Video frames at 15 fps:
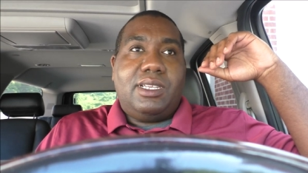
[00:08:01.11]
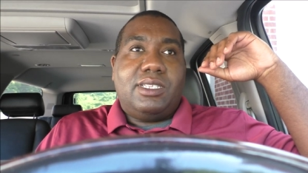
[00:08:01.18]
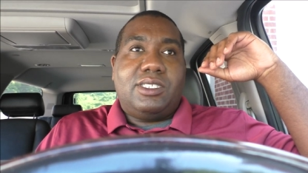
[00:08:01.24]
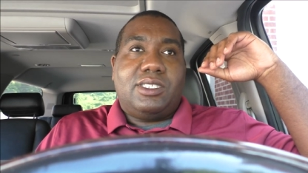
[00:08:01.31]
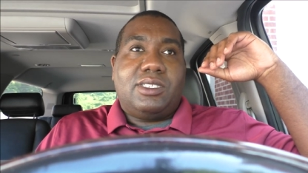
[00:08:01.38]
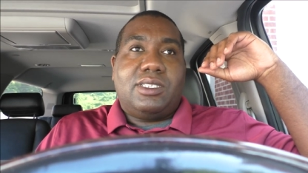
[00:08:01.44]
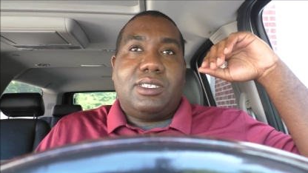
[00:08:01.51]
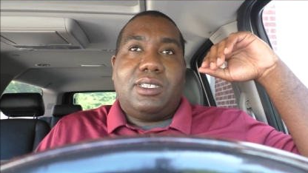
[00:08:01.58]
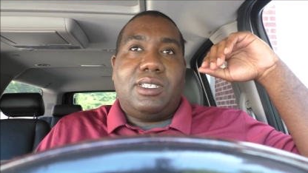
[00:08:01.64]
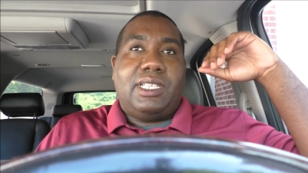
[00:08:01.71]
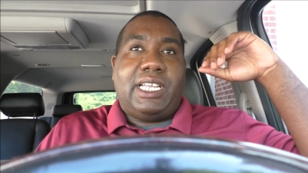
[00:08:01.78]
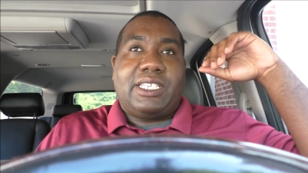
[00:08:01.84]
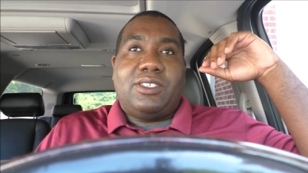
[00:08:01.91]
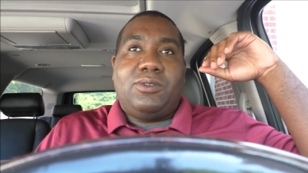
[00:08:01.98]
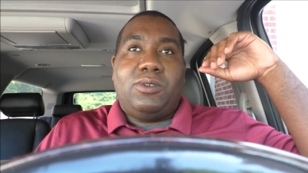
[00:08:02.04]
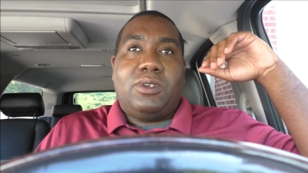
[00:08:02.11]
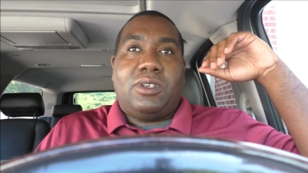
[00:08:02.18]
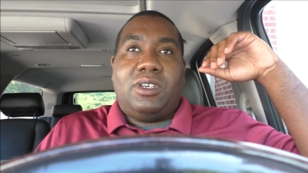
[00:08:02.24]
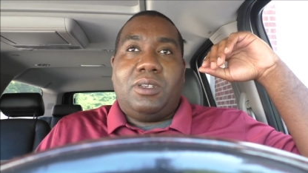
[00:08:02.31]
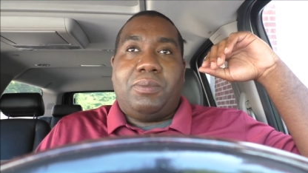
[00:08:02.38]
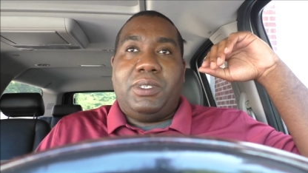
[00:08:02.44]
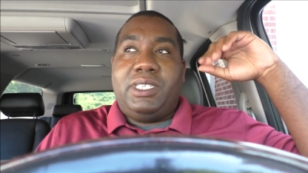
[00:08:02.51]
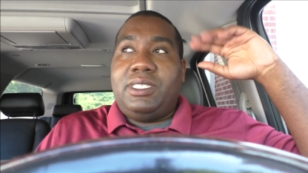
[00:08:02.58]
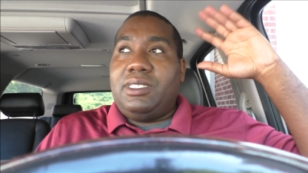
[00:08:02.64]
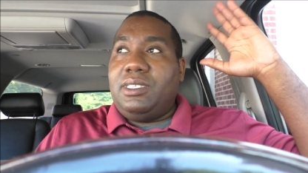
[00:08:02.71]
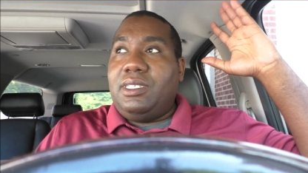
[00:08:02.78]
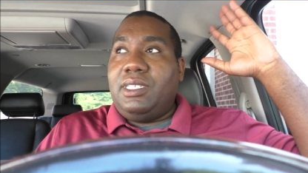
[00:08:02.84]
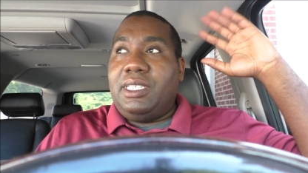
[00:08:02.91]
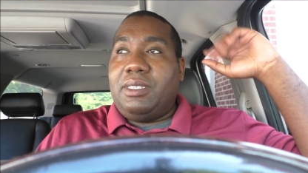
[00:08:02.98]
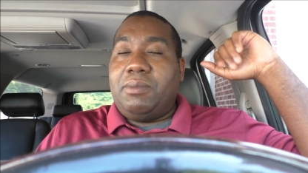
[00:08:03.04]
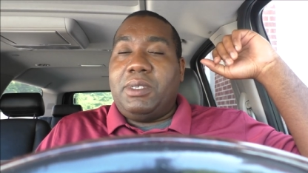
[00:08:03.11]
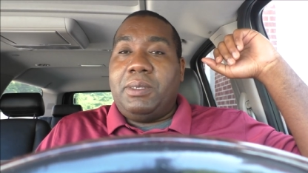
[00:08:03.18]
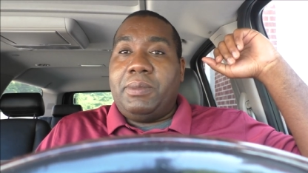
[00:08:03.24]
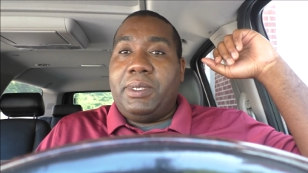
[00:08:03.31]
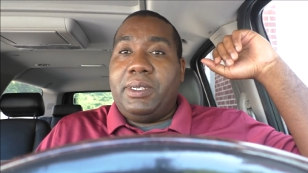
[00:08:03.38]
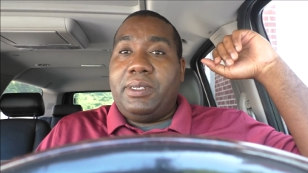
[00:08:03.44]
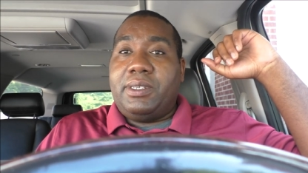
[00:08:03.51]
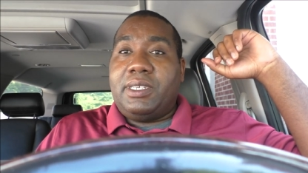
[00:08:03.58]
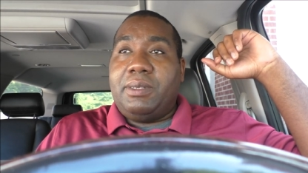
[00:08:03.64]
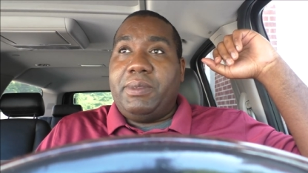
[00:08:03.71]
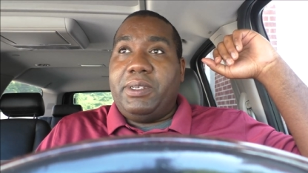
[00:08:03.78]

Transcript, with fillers: Let's lock the door, call the police, let them come there, come